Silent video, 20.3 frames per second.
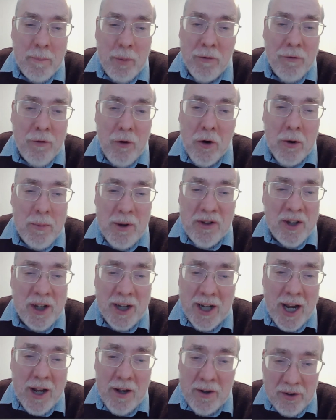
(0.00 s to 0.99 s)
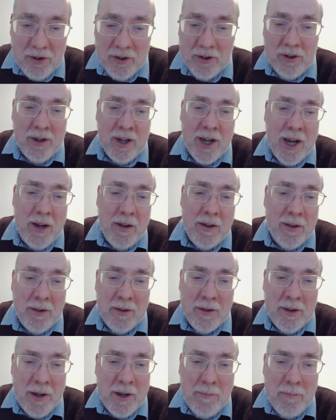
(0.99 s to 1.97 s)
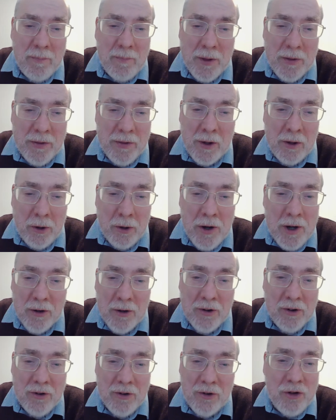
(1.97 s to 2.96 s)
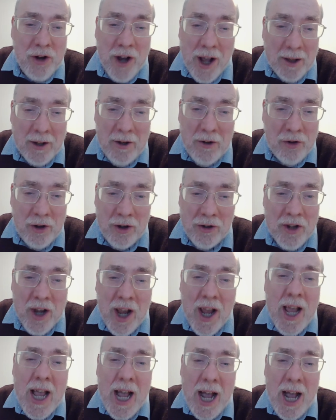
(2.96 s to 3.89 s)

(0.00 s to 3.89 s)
performance against the lawyers' challenges.